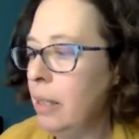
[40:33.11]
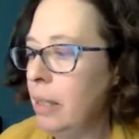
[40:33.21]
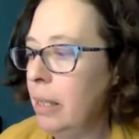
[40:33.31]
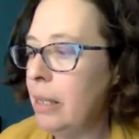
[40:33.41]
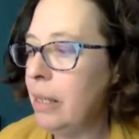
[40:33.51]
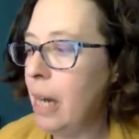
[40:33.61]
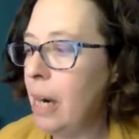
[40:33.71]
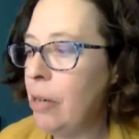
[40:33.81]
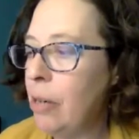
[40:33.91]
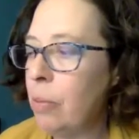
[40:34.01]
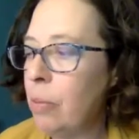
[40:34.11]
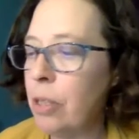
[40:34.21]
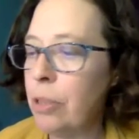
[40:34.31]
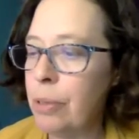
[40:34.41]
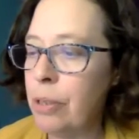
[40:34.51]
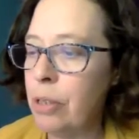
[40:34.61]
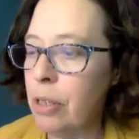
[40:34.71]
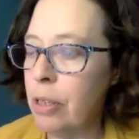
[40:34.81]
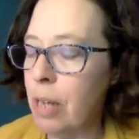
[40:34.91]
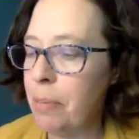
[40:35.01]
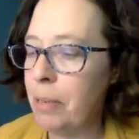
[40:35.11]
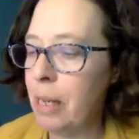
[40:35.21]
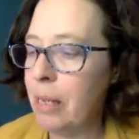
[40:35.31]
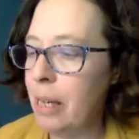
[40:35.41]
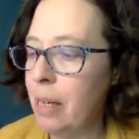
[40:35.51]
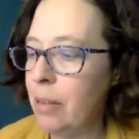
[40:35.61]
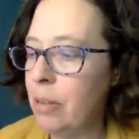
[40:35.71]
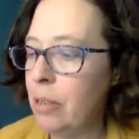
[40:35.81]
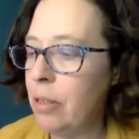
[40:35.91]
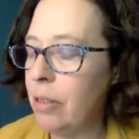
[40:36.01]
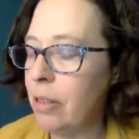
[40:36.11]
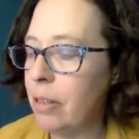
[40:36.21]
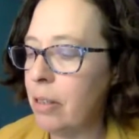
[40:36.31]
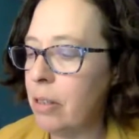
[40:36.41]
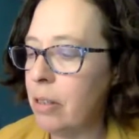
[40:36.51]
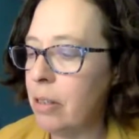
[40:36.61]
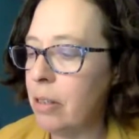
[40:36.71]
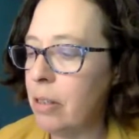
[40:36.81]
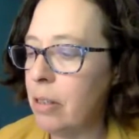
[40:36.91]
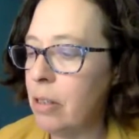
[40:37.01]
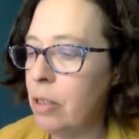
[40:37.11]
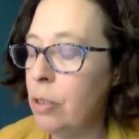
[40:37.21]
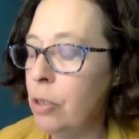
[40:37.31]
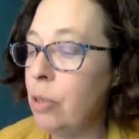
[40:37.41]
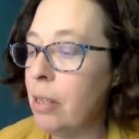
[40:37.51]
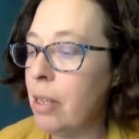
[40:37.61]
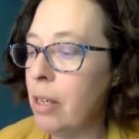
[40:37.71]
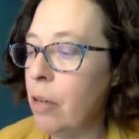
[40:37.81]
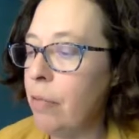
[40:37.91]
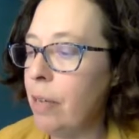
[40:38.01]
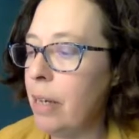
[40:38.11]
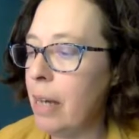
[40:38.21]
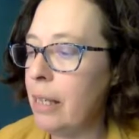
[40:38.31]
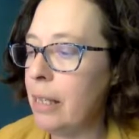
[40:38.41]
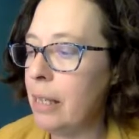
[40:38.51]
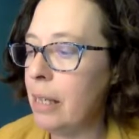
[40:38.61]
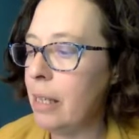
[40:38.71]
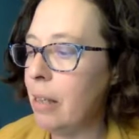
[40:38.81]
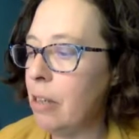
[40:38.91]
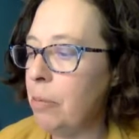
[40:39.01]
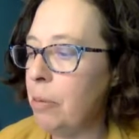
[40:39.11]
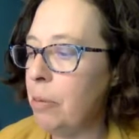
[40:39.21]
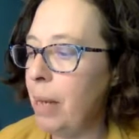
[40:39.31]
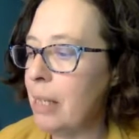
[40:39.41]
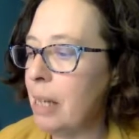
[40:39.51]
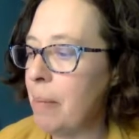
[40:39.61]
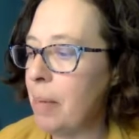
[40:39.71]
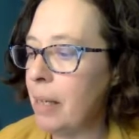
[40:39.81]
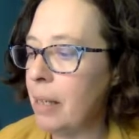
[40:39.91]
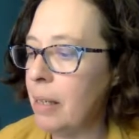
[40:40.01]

the entire world was turned upside down due to the COVID-19 global pandemic.